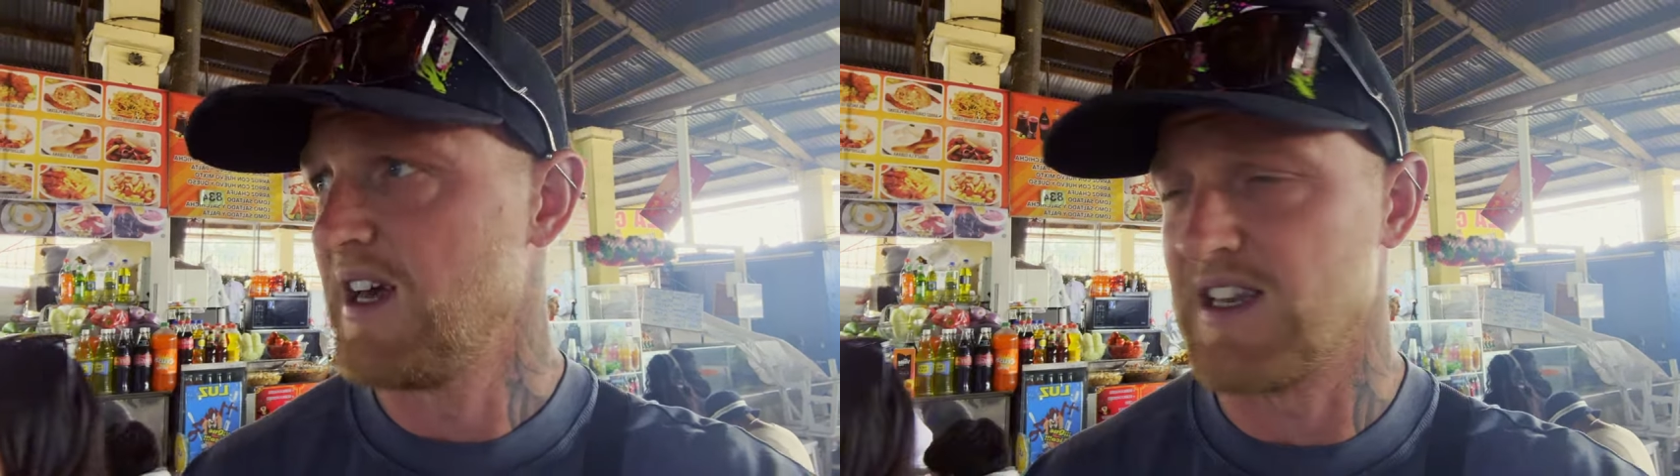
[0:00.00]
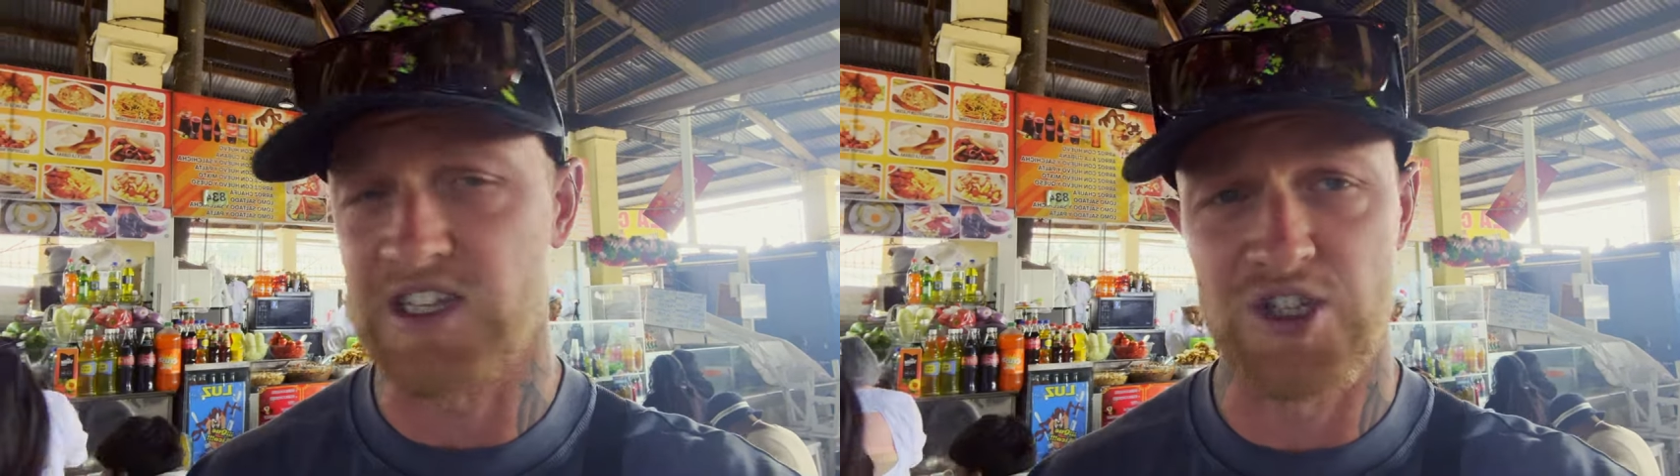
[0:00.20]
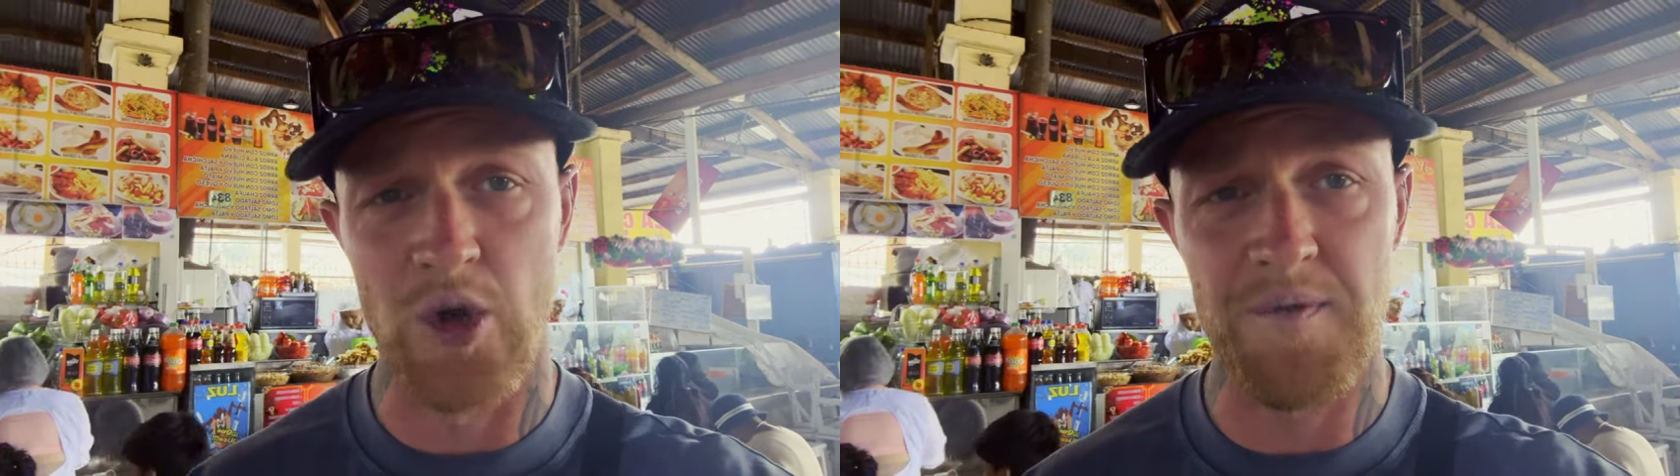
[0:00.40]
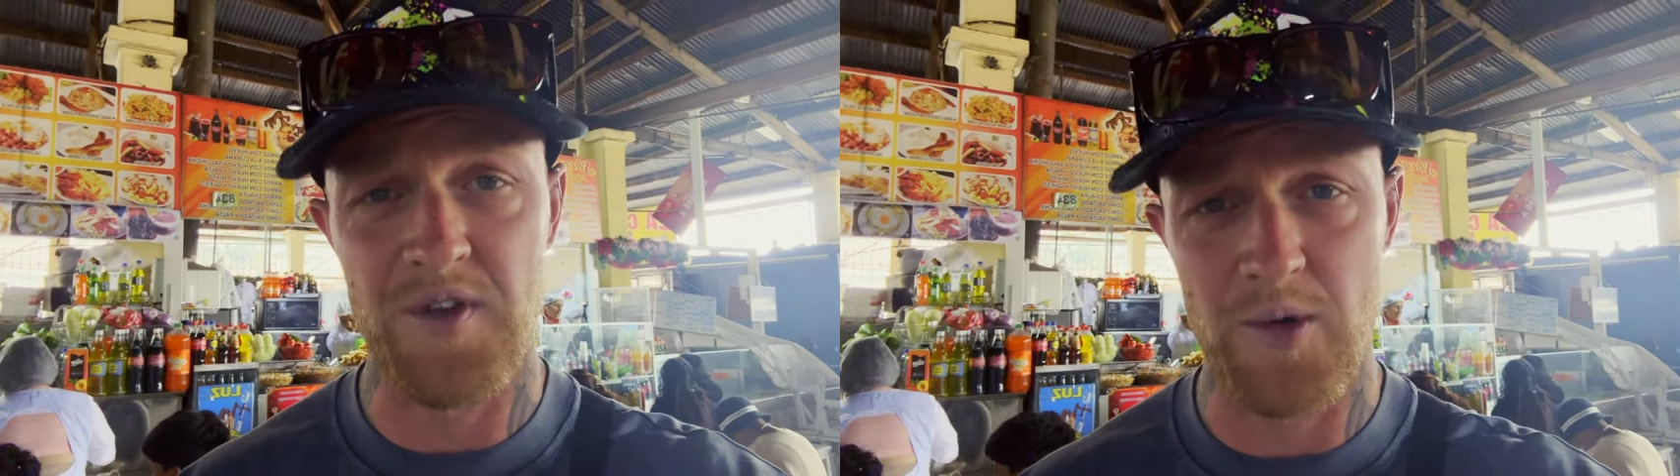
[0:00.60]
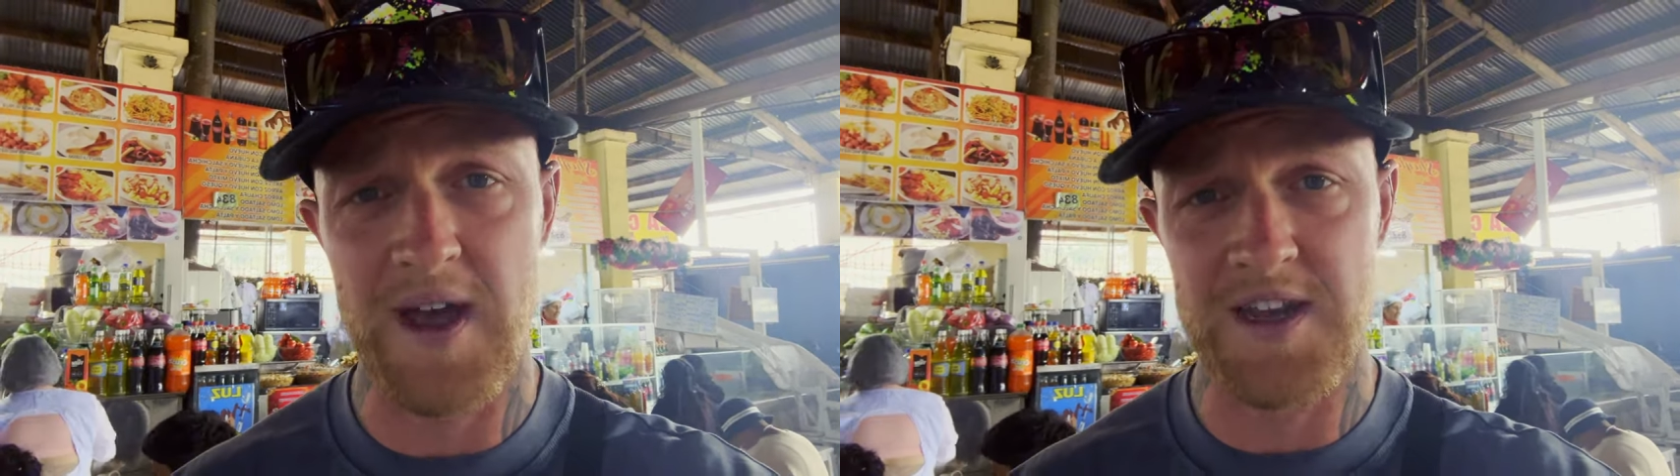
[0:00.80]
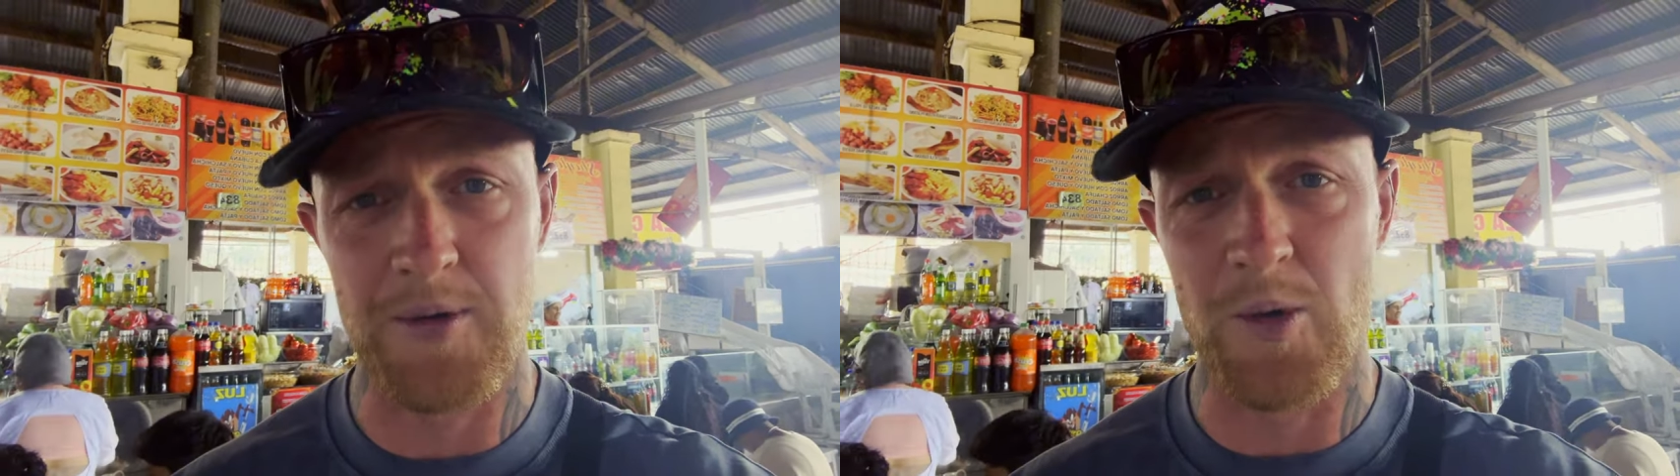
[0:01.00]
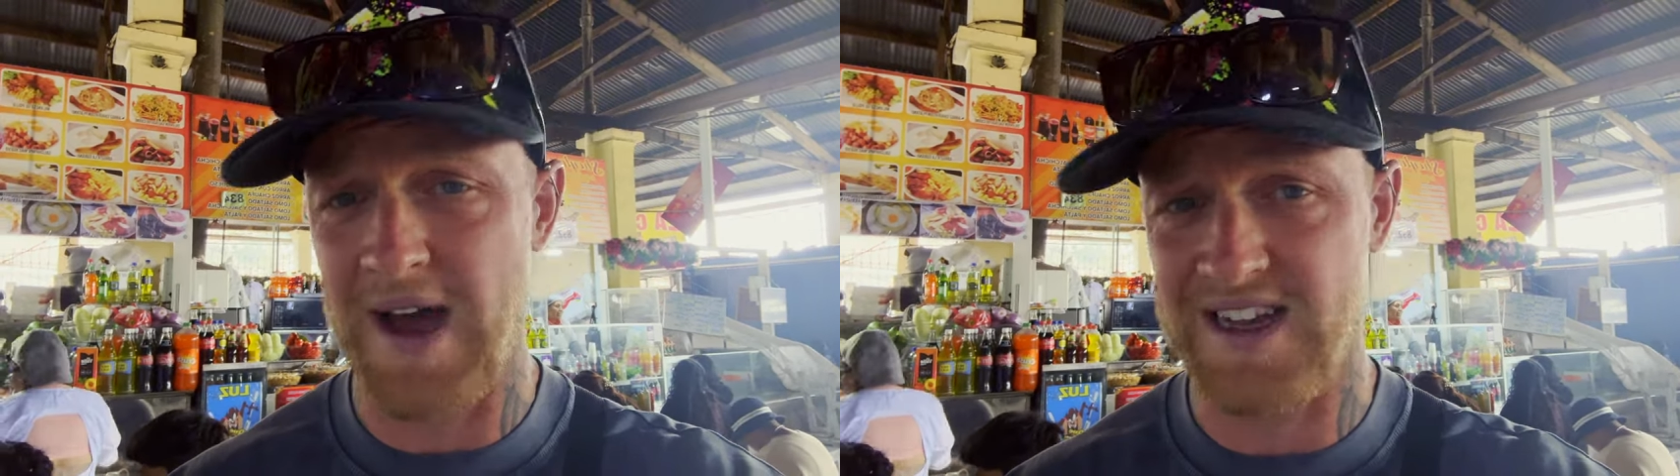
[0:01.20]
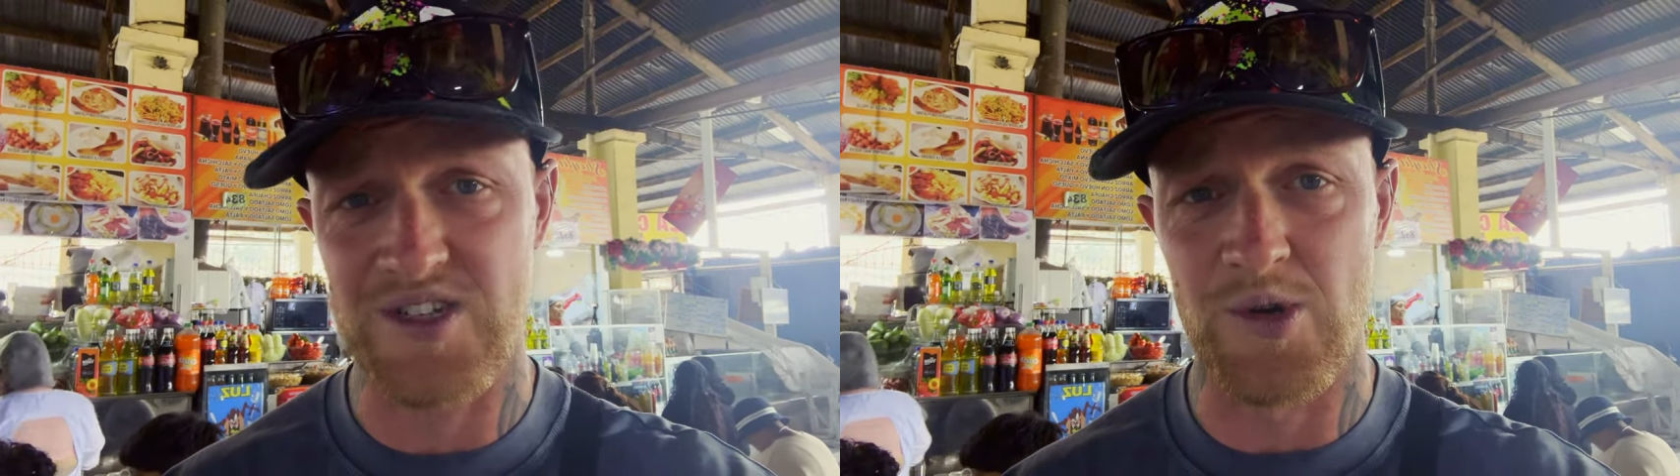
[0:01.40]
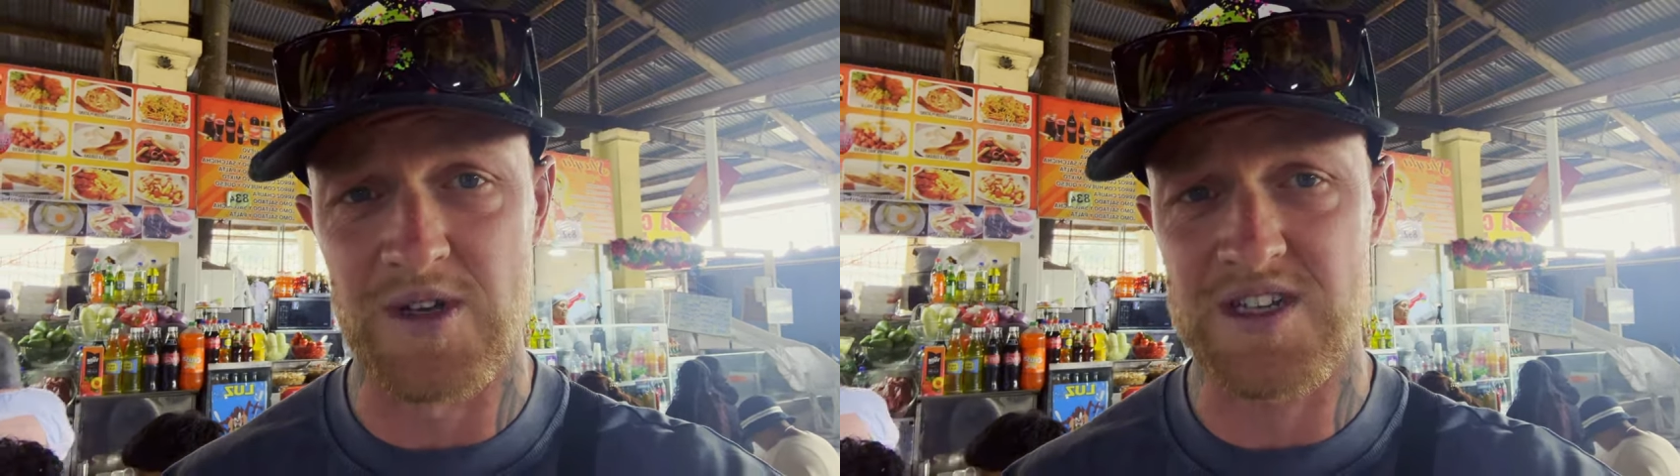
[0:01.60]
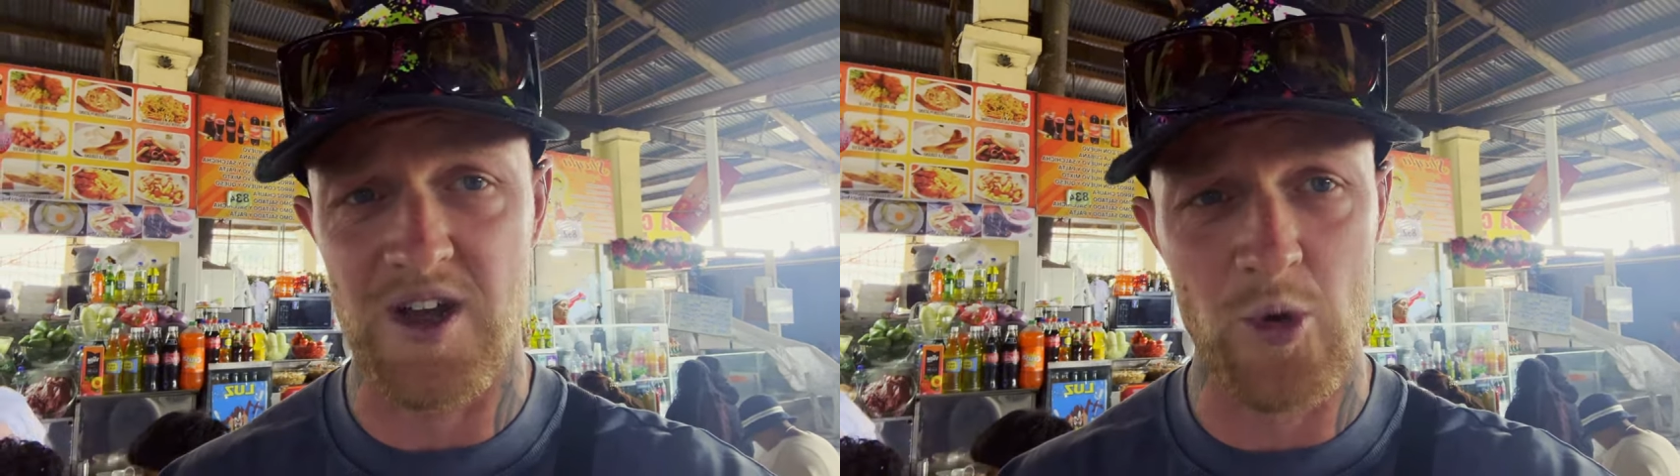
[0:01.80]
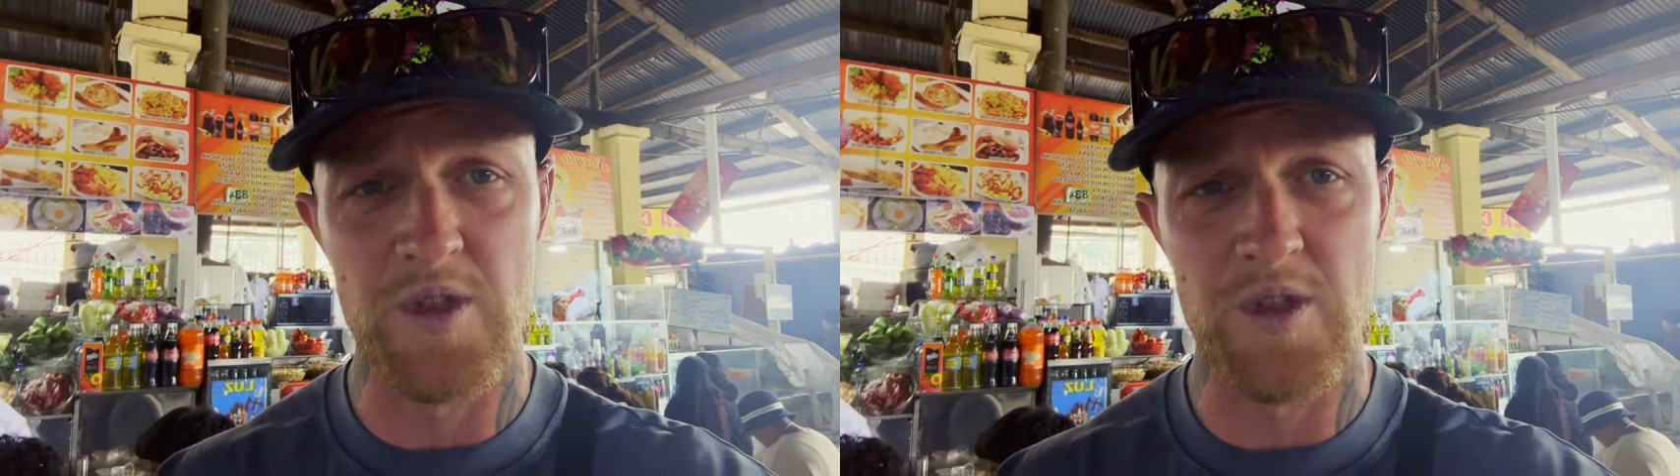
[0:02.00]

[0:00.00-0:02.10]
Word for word: It does not feel edible at all. It's like all